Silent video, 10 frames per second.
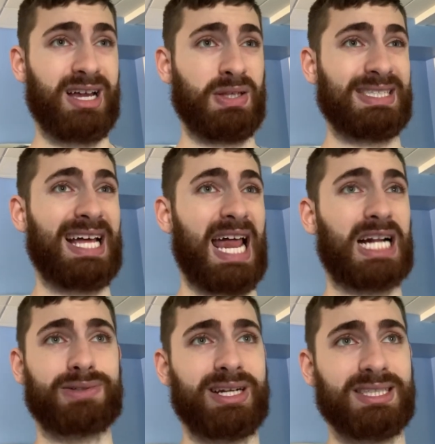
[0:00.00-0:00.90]
He's not had a
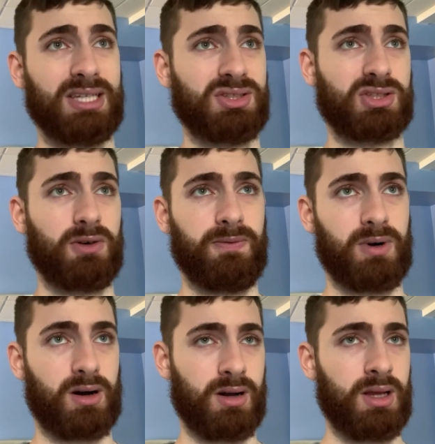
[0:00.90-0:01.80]
great season so
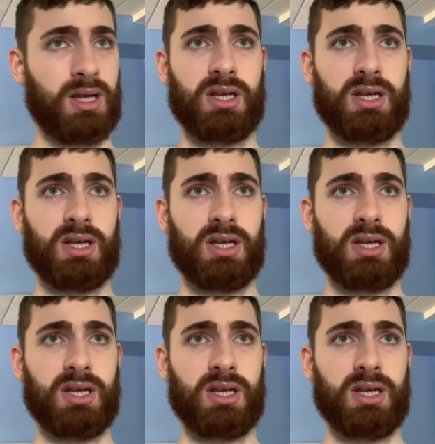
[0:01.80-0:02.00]
far,